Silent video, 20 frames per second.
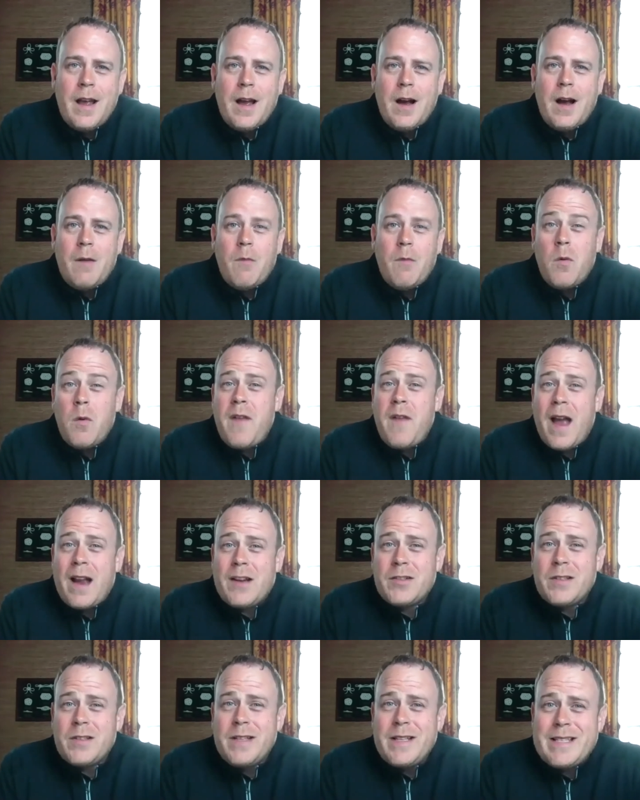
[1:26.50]
Um, what we've
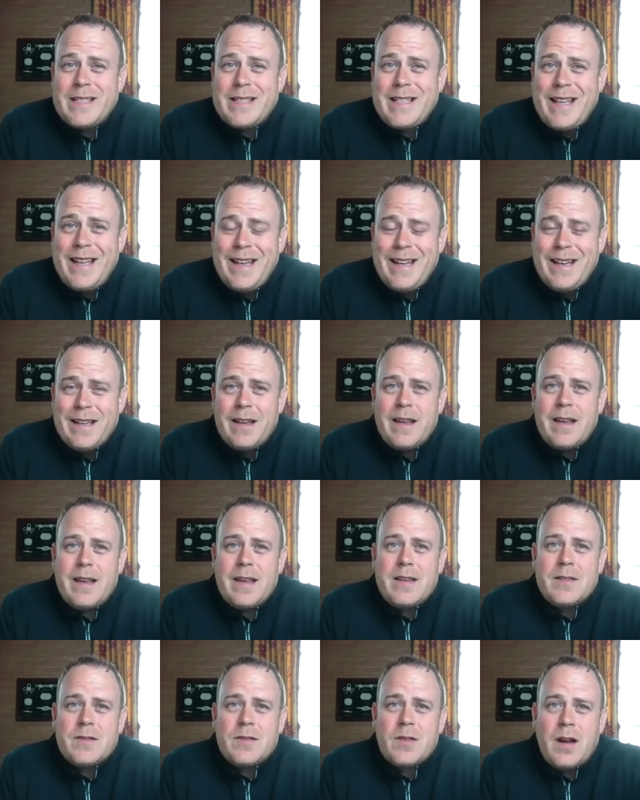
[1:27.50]
actually seen
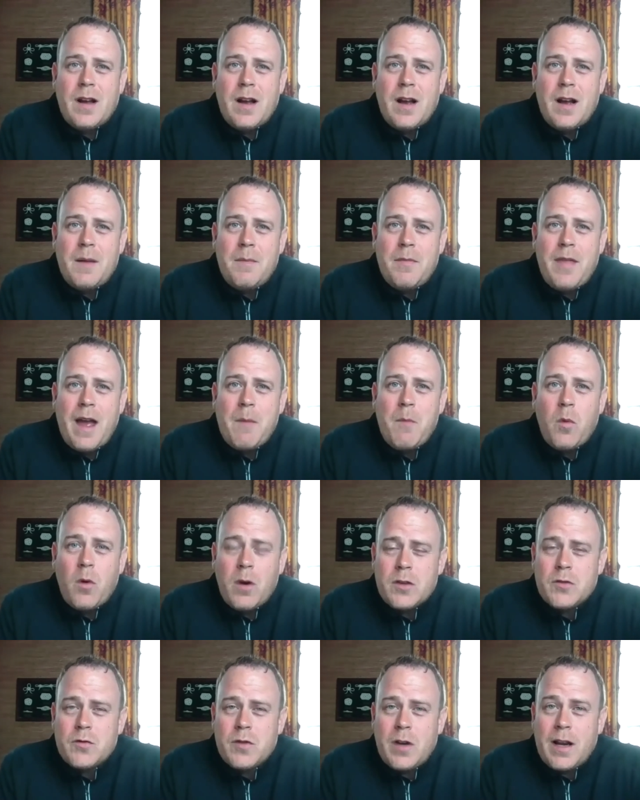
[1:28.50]
is um, that
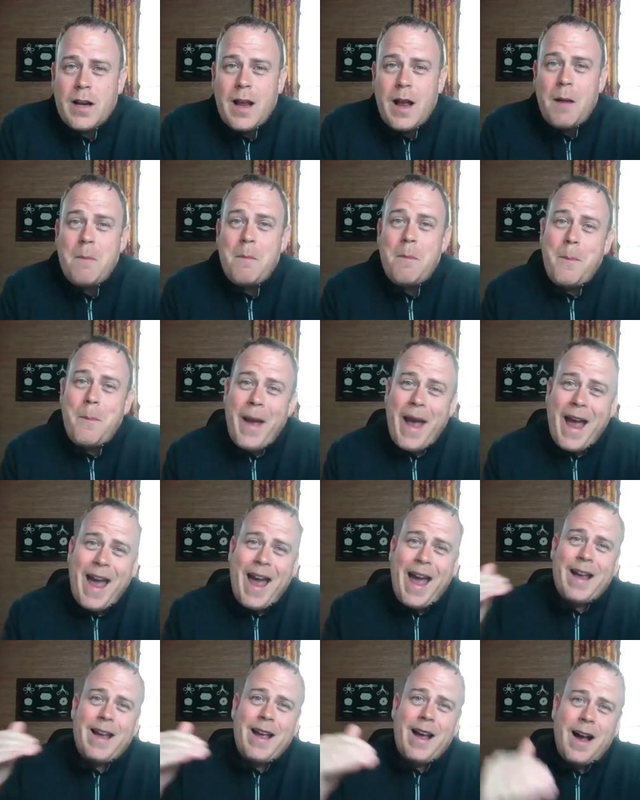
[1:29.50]
mortgage rate come
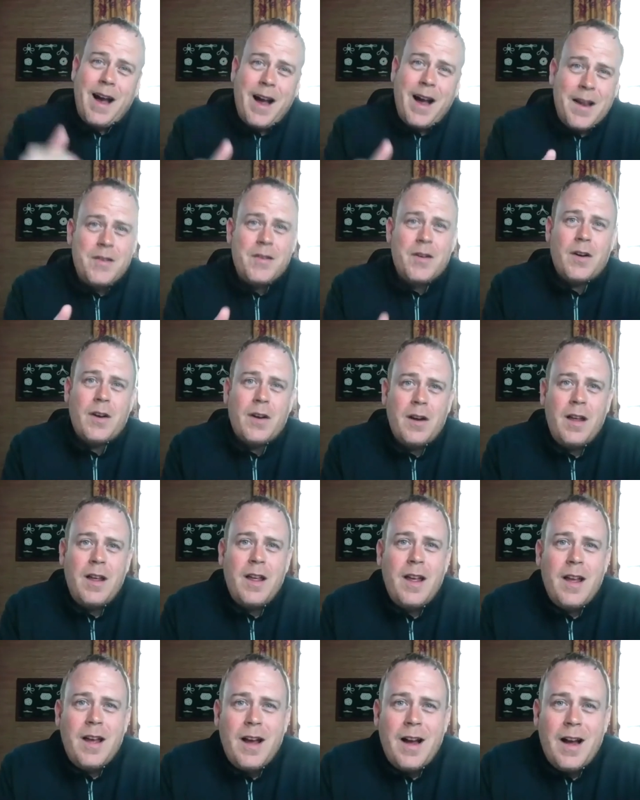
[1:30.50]
back under
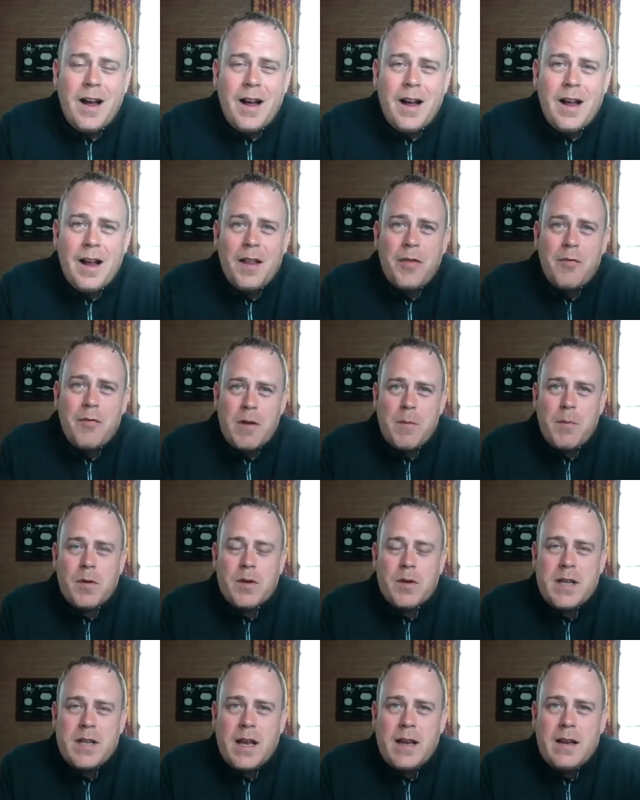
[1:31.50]
uh,
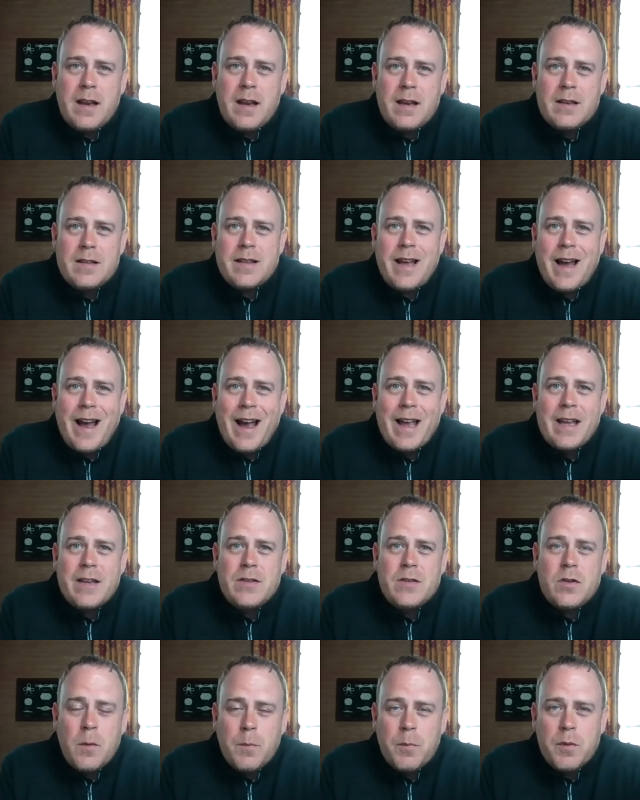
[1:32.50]
3% into the high
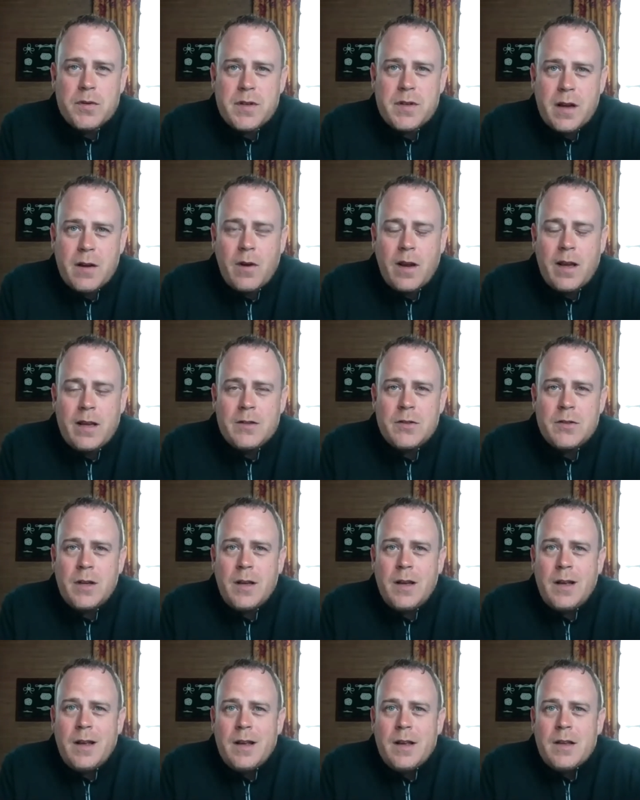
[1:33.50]
2% range.
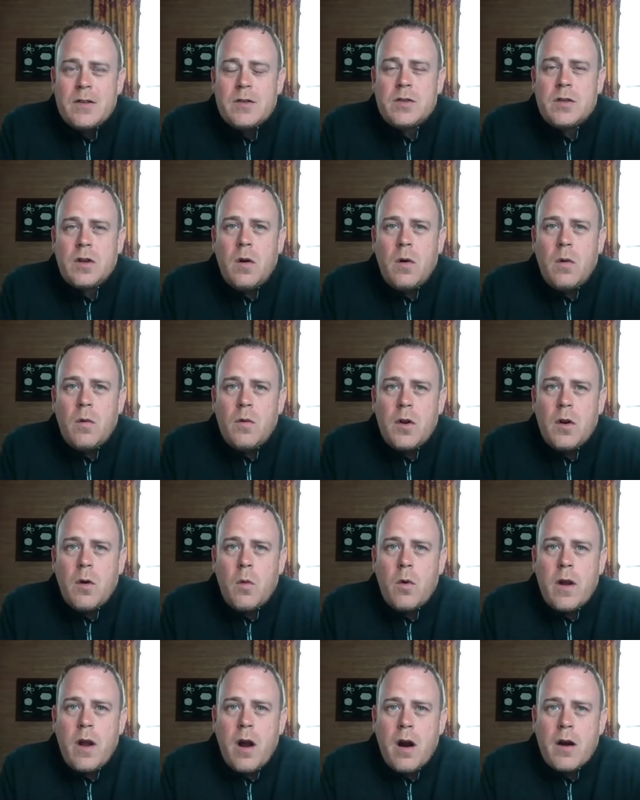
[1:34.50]
So, you know,
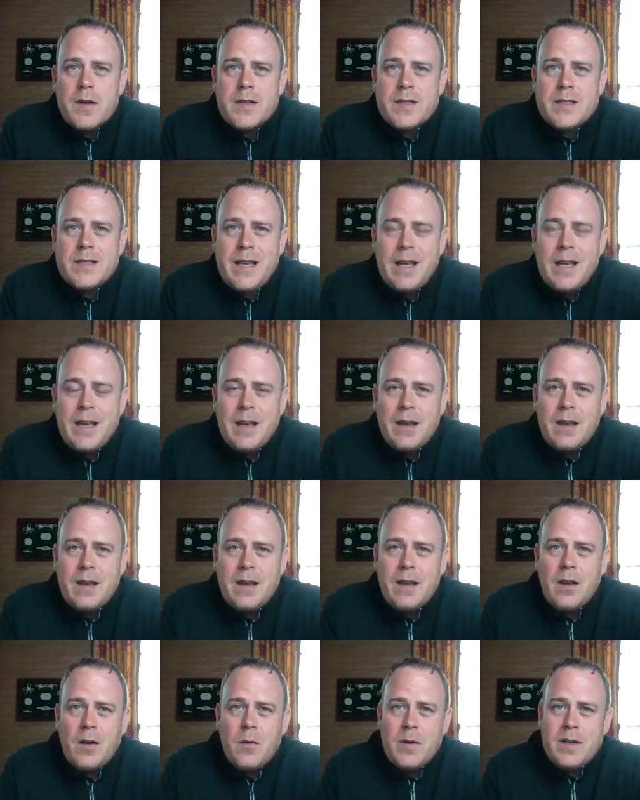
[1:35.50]
we are
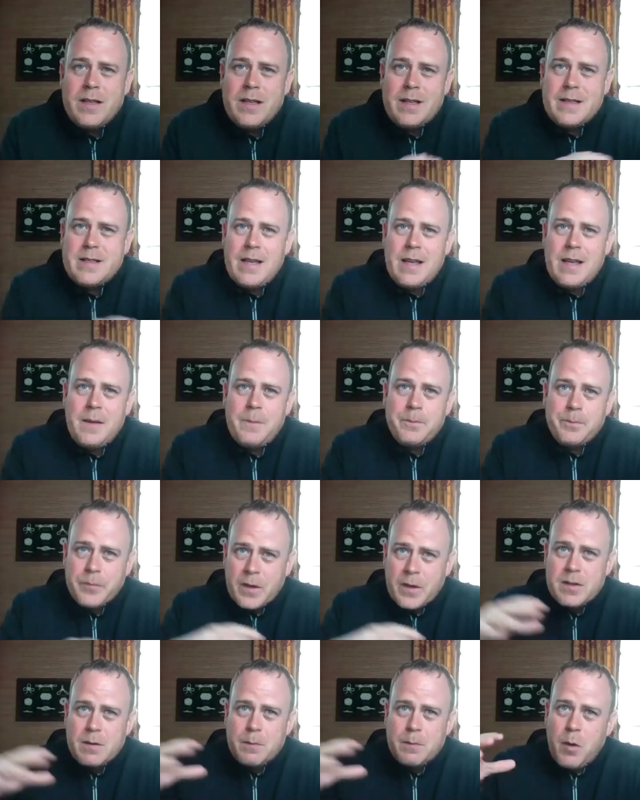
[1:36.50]
seeing, you know, we did see
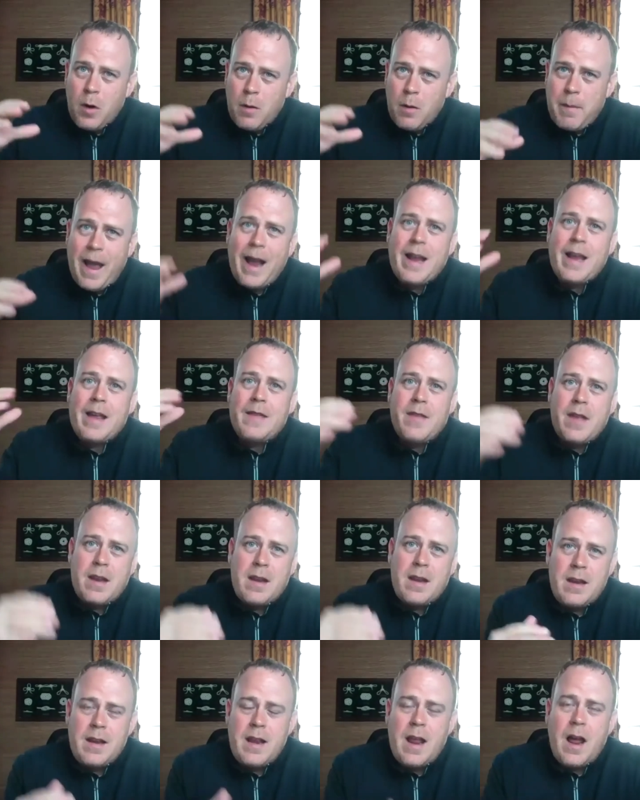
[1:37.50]
some pullback and
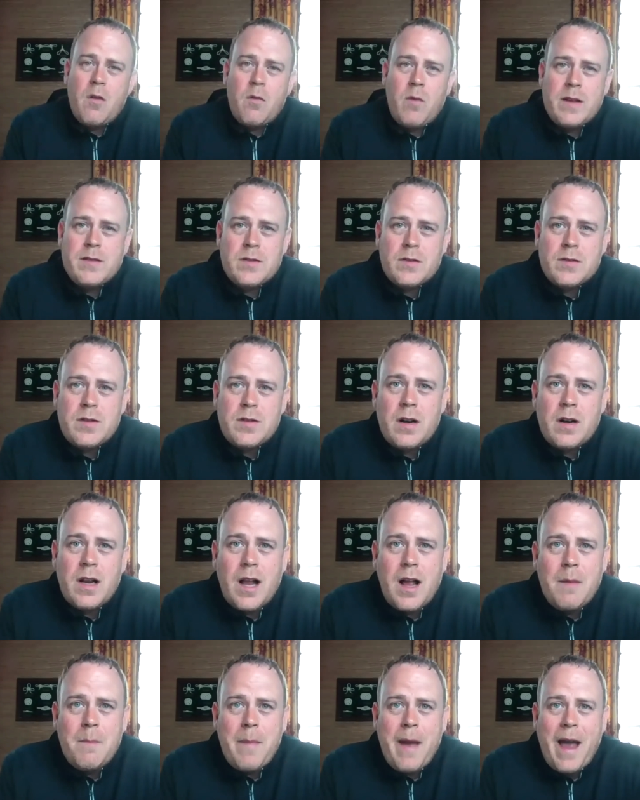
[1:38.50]
then now rates are starting
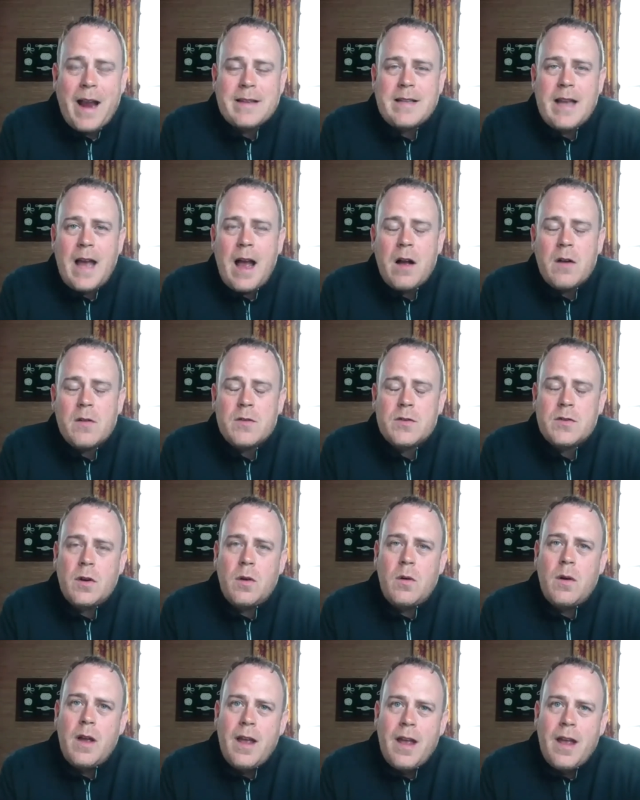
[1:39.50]
to come back down. So,